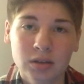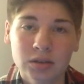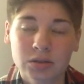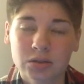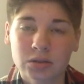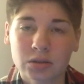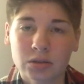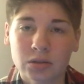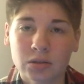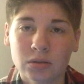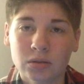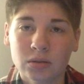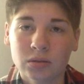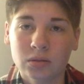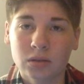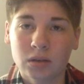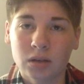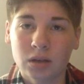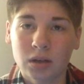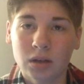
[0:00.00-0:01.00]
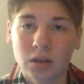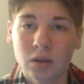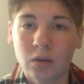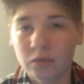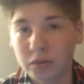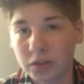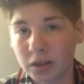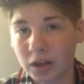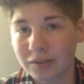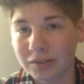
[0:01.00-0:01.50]
So
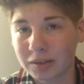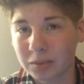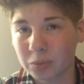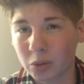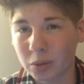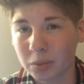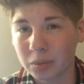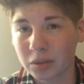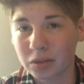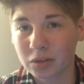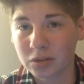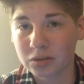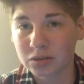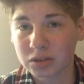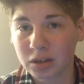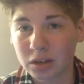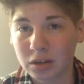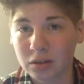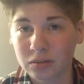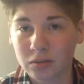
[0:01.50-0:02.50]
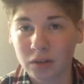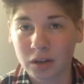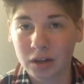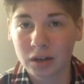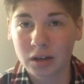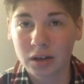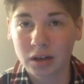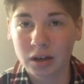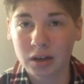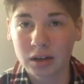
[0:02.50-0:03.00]
hopefully I'll have an appointment Thursday or
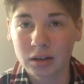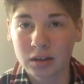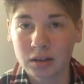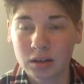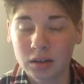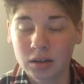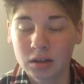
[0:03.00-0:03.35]
Friday night.